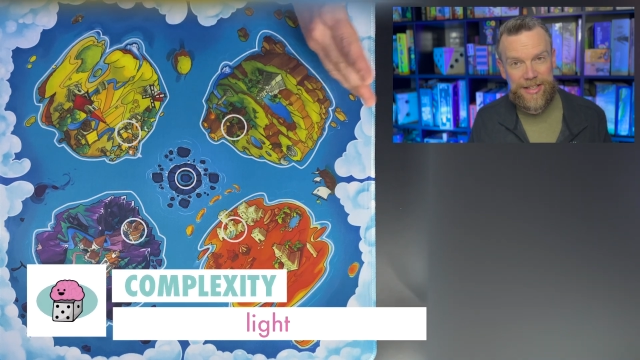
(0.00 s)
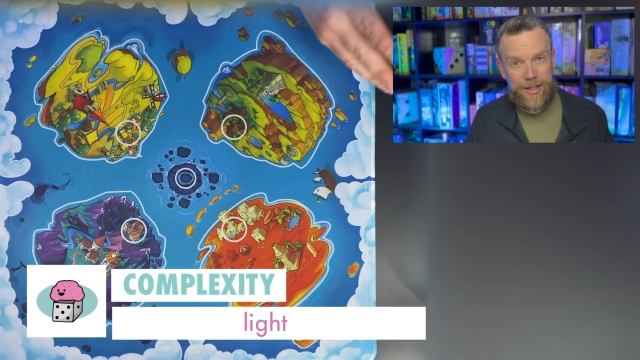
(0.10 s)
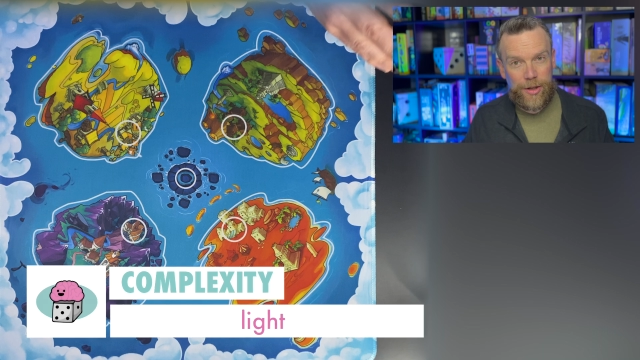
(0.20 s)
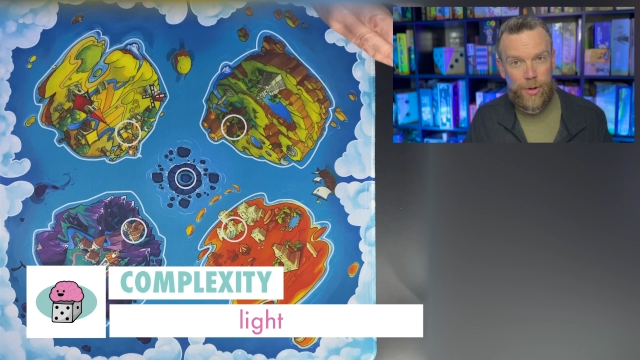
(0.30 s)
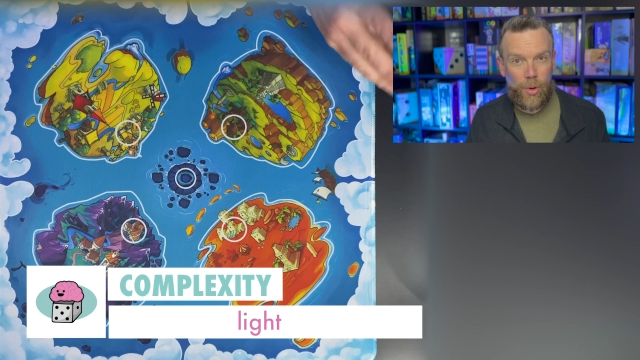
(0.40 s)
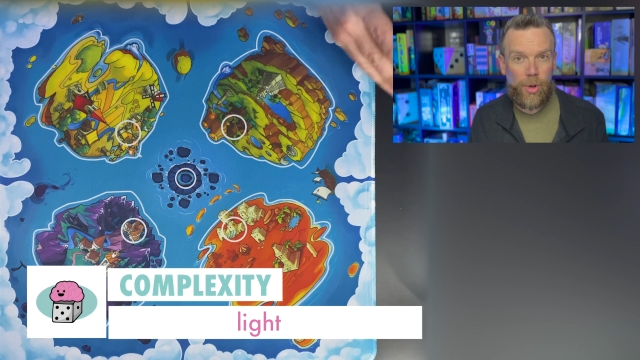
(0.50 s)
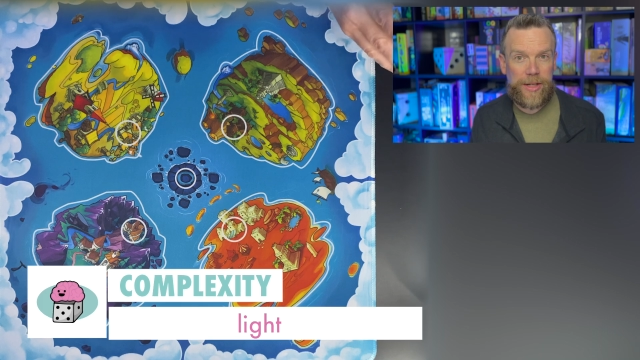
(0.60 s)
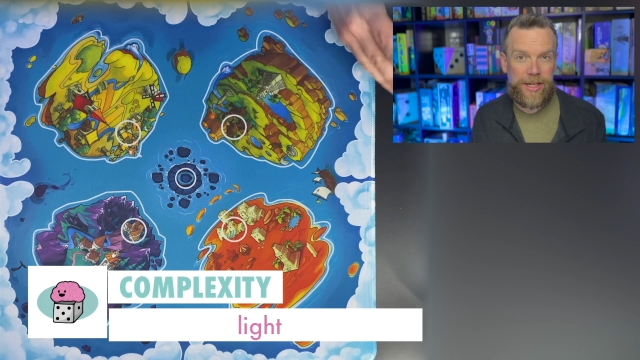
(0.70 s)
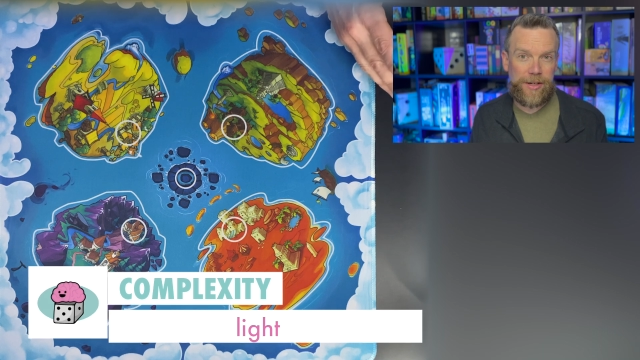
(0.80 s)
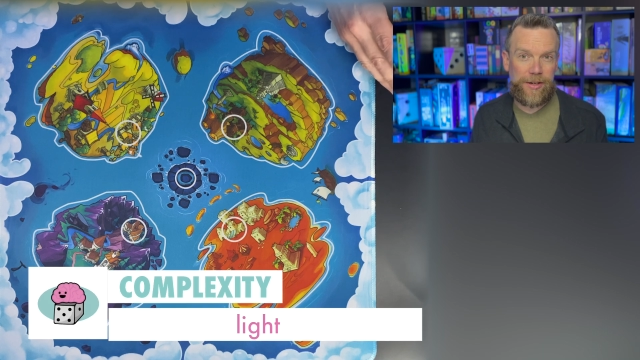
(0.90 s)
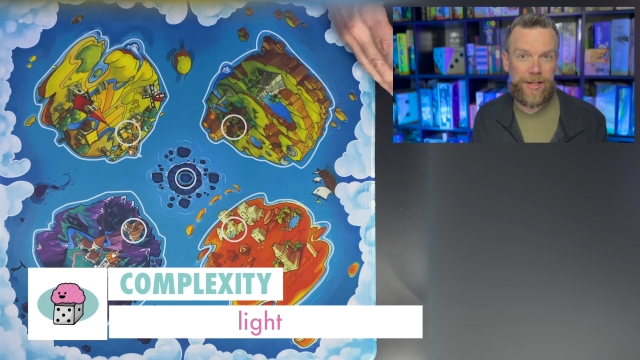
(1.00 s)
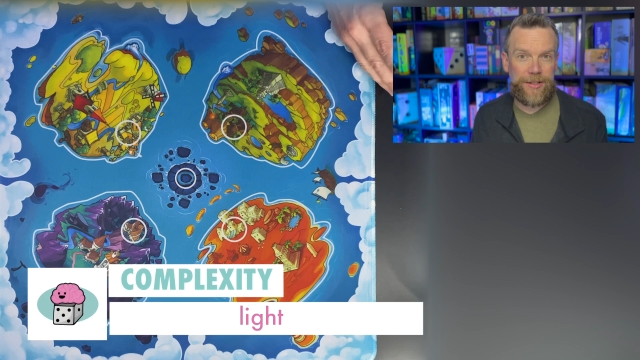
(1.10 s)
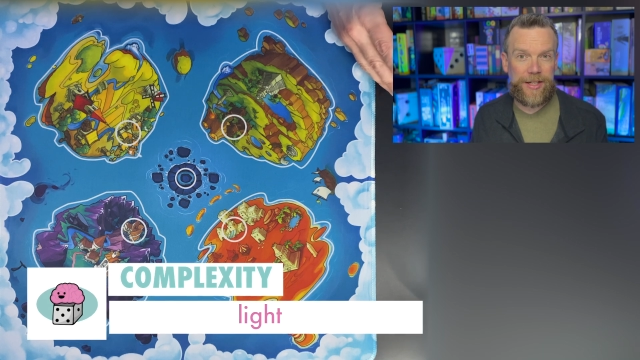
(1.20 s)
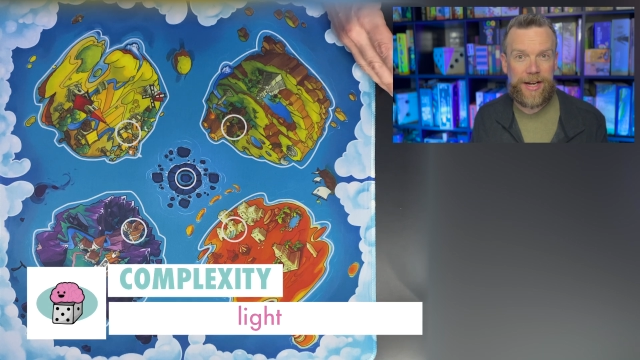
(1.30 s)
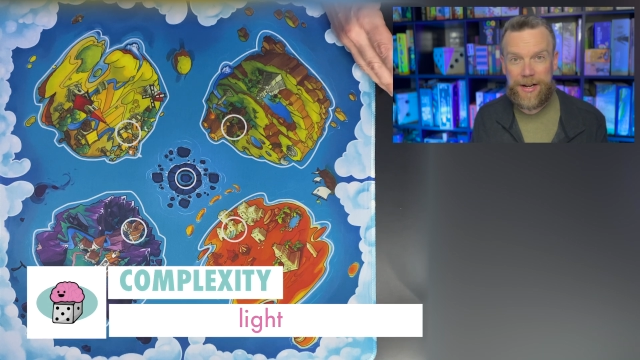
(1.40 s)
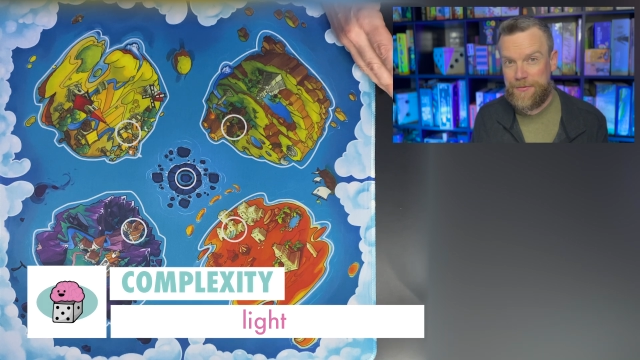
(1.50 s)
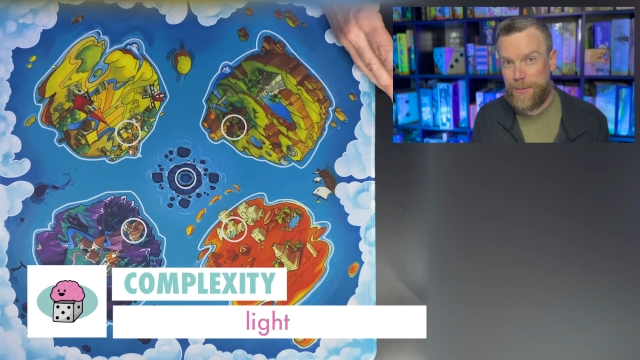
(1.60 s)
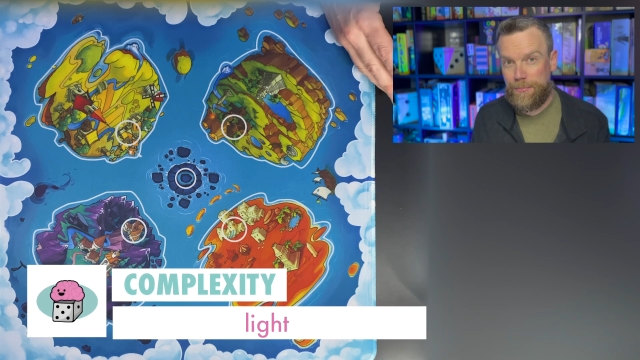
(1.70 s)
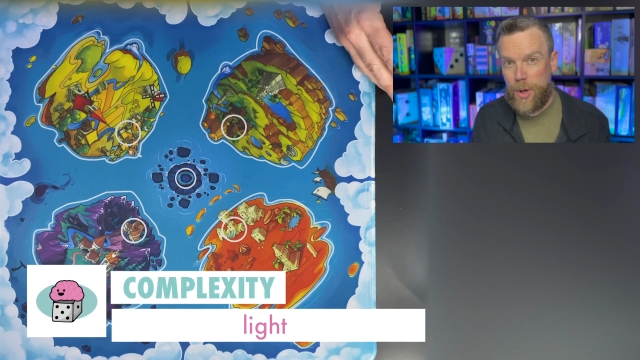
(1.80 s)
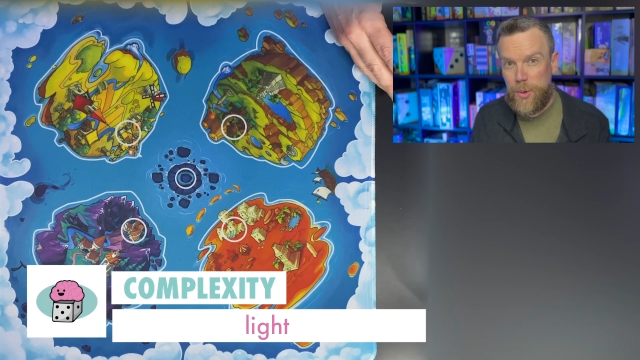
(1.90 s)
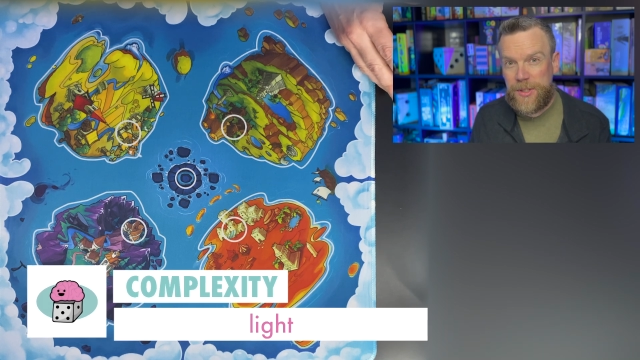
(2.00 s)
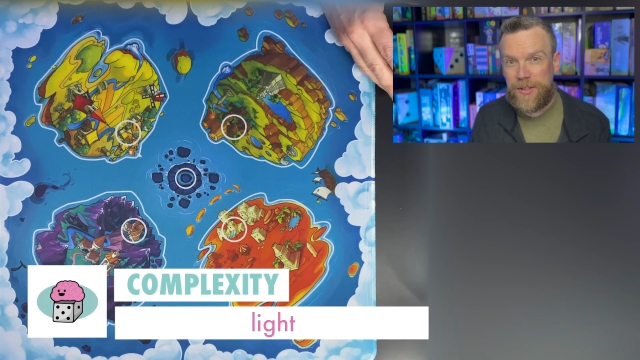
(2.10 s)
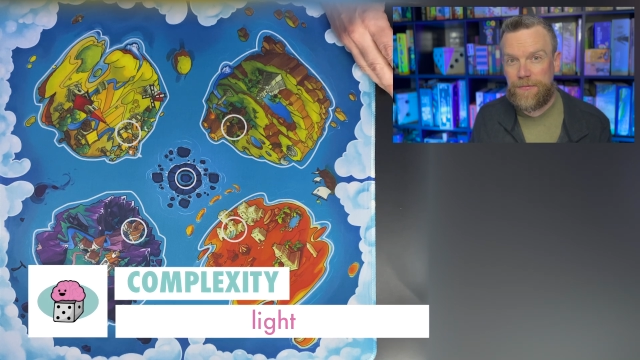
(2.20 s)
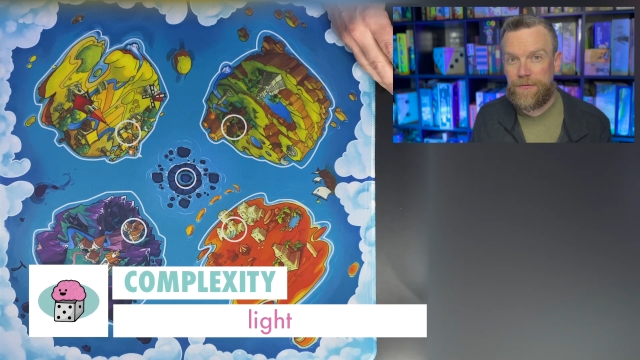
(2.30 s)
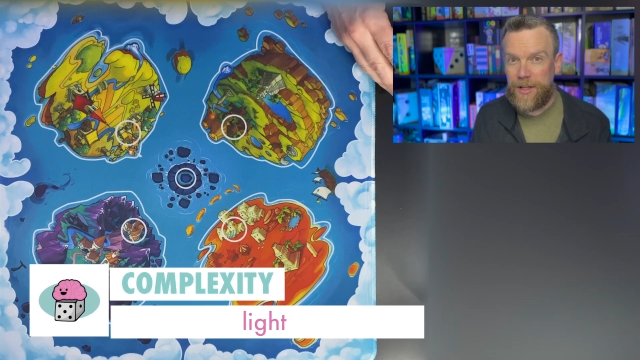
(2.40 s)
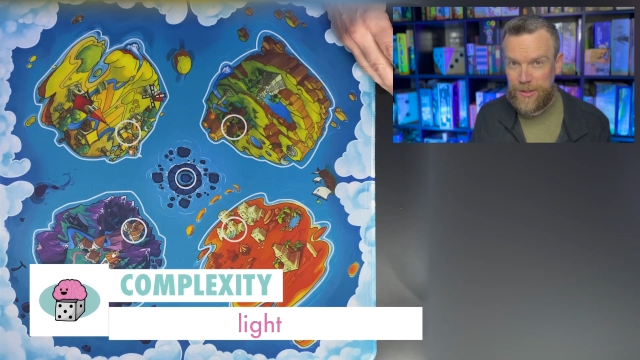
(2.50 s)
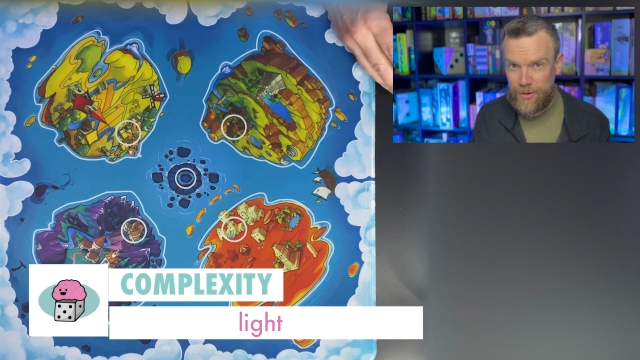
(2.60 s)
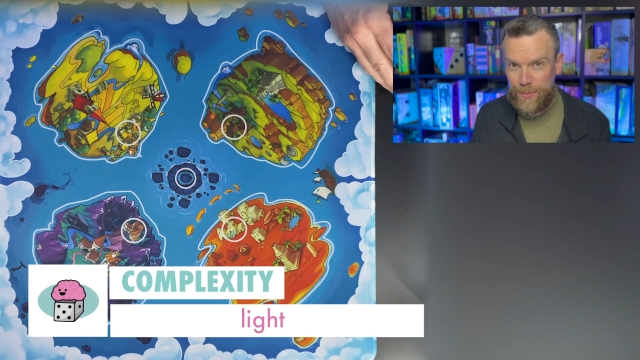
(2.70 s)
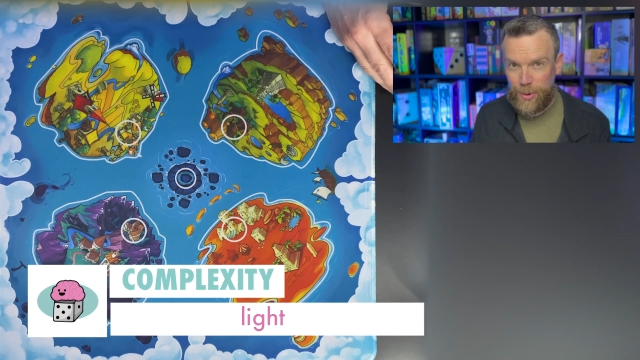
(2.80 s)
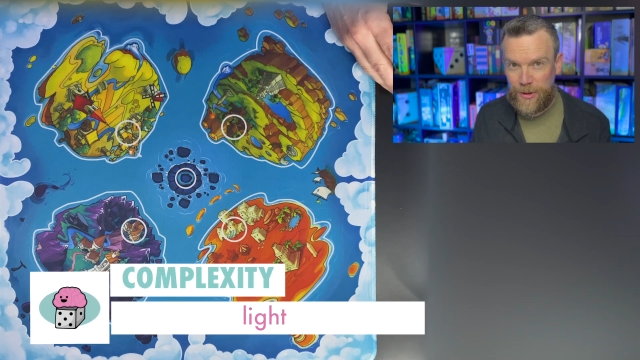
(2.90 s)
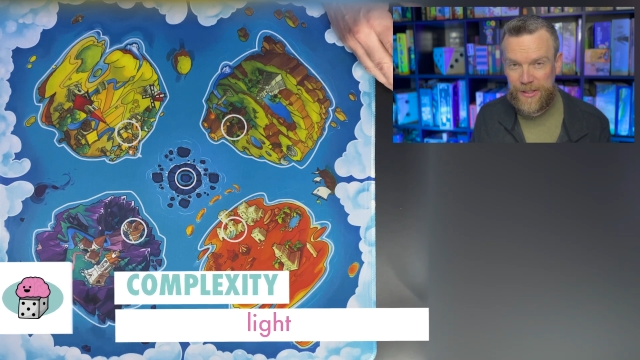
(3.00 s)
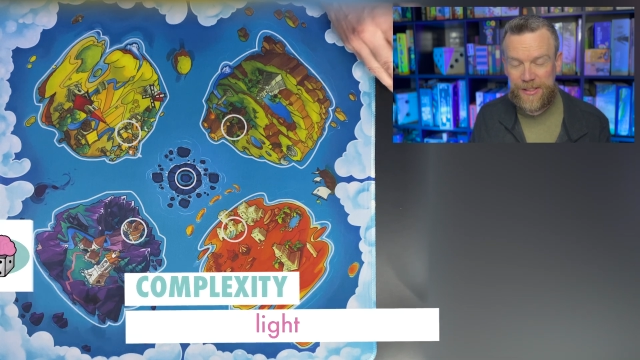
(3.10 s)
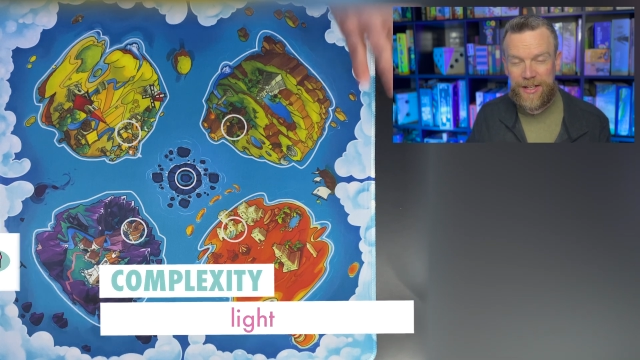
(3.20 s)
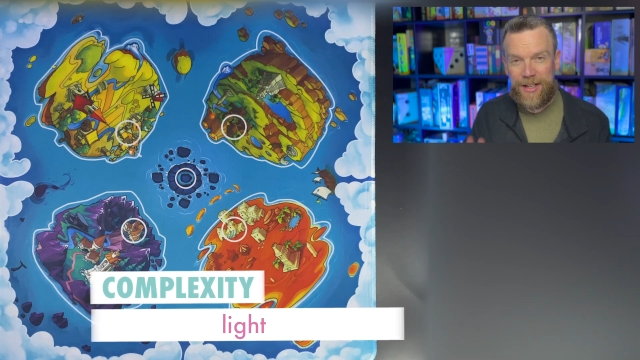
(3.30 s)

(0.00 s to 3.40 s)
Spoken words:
The goal here is to have the most victory points